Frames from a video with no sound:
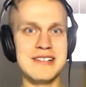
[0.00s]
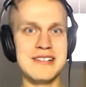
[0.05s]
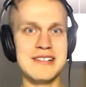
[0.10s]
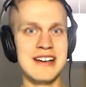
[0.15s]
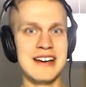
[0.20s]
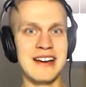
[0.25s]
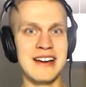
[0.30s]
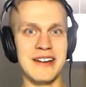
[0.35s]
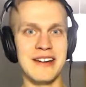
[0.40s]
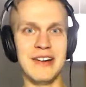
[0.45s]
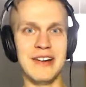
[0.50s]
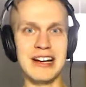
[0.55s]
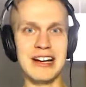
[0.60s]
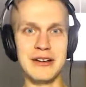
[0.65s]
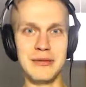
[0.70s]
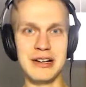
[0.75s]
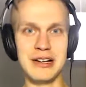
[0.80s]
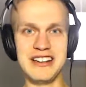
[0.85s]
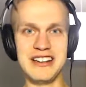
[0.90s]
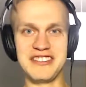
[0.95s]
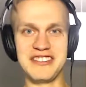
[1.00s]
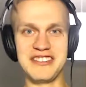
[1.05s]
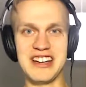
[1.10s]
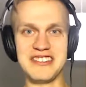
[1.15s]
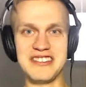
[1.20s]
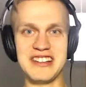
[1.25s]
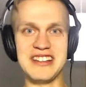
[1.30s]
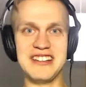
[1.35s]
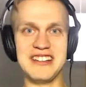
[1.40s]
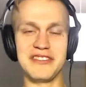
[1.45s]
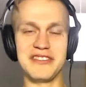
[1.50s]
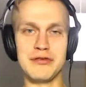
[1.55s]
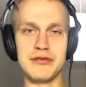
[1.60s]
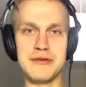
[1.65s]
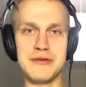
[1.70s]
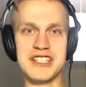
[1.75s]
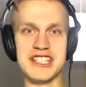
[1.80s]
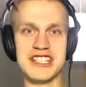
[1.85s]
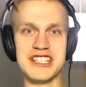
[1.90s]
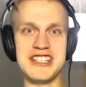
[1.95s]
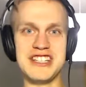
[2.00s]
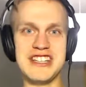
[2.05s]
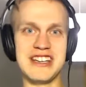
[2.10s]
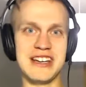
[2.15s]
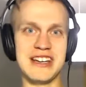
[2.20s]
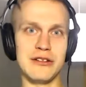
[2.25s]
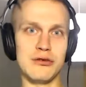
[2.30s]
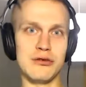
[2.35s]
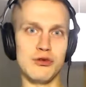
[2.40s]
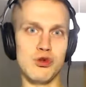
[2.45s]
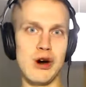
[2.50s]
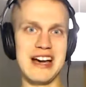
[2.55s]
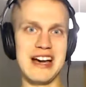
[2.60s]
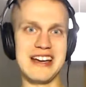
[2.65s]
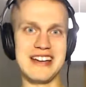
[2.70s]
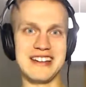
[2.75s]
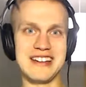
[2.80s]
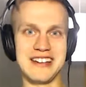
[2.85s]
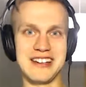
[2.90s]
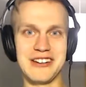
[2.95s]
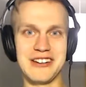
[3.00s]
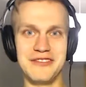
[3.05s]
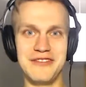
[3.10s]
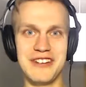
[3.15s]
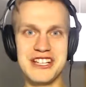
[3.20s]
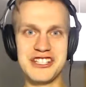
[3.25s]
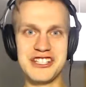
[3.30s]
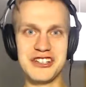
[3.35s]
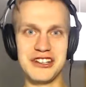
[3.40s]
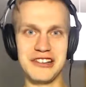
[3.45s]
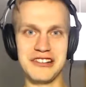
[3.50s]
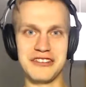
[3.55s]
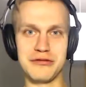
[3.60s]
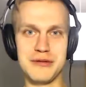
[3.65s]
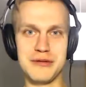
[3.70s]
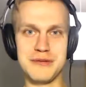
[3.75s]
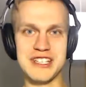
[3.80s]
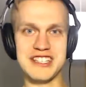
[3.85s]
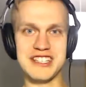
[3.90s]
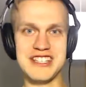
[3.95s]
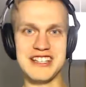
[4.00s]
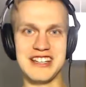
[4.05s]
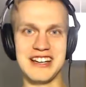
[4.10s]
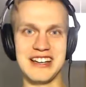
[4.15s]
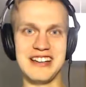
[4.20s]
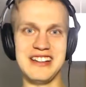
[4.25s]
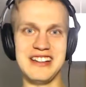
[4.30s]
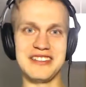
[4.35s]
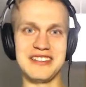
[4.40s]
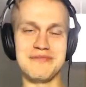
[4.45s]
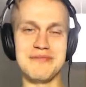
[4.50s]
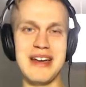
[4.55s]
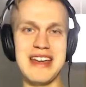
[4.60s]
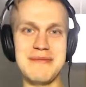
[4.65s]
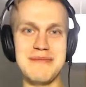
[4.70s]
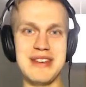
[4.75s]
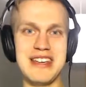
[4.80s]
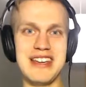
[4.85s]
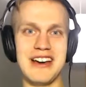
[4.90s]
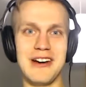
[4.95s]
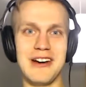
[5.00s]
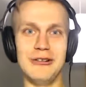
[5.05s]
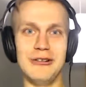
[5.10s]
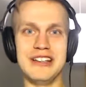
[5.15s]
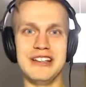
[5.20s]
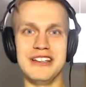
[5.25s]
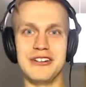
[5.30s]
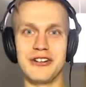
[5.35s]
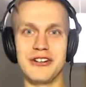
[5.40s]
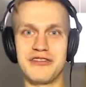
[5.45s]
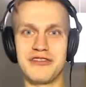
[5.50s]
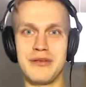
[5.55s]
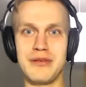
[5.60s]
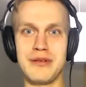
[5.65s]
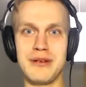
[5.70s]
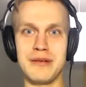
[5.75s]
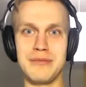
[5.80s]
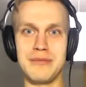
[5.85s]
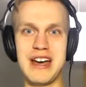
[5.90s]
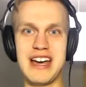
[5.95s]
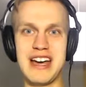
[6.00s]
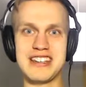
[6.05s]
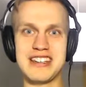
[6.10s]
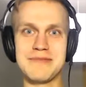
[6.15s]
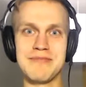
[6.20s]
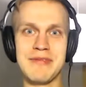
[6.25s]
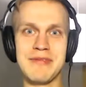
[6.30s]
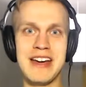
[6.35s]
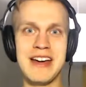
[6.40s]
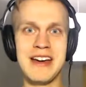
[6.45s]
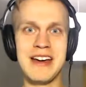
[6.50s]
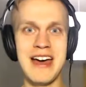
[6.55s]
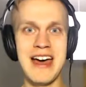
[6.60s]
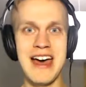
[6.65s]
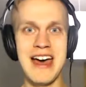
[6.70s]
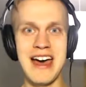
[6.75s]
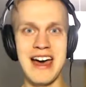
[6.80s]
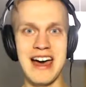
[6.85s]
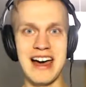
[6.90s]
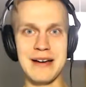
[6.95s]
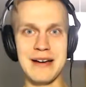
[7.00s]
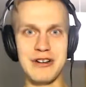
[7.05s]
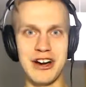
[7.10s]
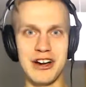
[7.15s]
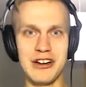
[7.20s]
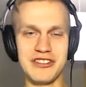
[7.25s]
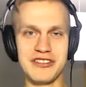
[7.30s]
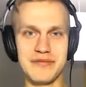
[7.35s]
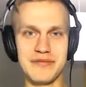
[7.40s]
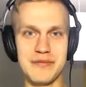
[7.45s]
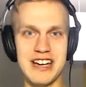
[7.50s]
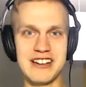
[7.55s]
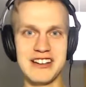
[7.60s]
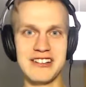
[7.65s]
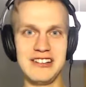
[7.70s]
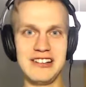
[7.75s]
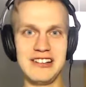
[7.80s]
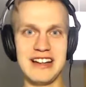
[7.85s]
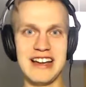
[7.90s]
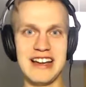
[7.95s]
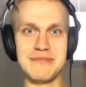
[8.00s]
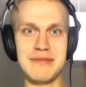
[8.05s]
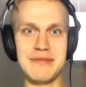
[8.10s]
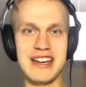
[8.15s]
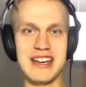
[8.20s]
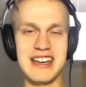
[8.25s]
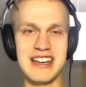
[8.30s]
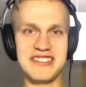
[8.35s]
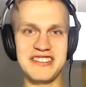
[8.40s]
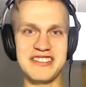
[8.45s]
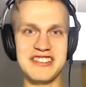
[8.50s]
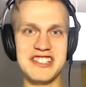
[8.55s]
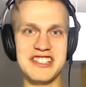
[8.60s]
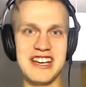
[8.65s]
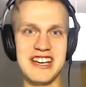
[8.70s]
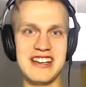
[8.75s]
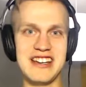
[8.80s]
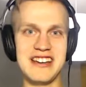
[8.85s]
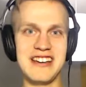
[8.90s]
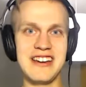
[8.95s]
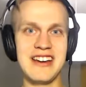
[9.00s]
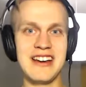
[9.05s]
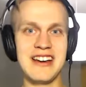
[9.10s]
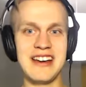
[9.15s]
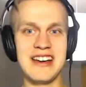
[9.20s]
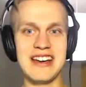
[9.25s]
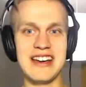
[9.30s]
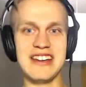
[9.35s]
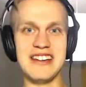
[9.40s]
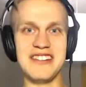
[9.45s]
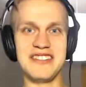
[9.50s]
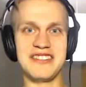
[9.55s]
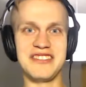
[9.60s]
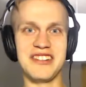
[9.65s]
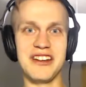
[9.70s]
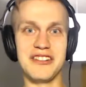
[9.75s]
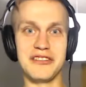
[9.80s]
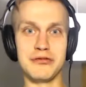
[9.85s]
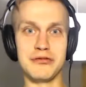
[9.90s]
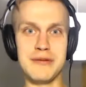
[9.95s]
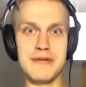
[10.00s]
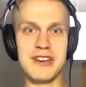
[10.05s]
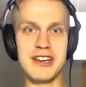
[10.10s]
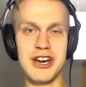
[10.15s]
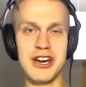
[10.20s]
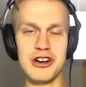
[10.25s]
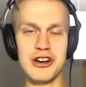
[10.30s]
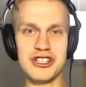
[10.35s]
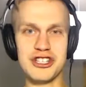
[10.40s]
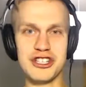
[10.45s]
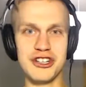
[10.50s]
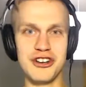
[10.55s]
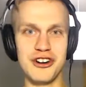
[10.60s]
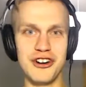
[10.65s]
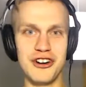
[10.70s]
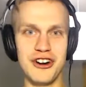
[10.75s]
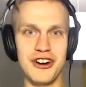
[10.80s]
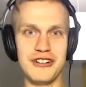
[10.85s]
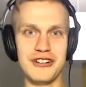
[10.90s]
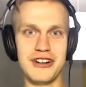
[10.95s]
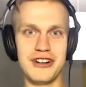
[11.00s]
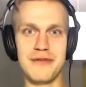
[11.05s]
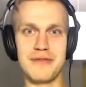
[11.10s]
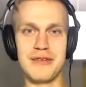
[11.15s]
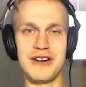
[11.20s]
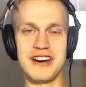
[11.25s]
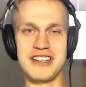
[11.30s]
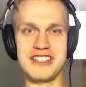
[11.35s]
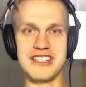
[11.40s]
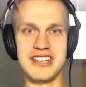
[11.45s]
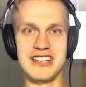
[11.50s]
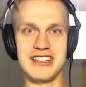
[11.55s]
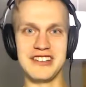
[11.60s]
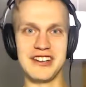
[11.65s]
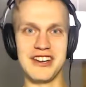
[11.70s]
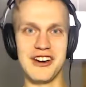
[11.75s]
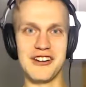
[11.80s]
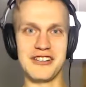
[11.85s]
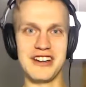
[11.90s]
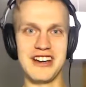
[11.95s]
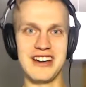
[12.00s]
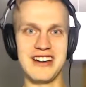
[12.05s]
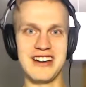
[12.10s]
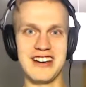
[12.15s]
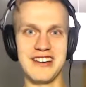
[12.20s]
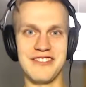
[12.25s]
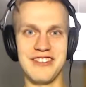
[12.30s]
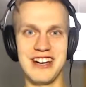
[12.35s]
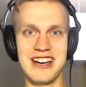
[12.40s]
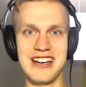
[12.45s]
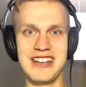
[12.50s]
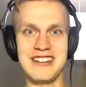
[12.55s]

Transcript: valuable insights in swim technique and why conventional swim technique ideas may be holding your swimming back. I'm your host, Michael, and my guest today is a swimming coach guru operating in Kona, Hawaii.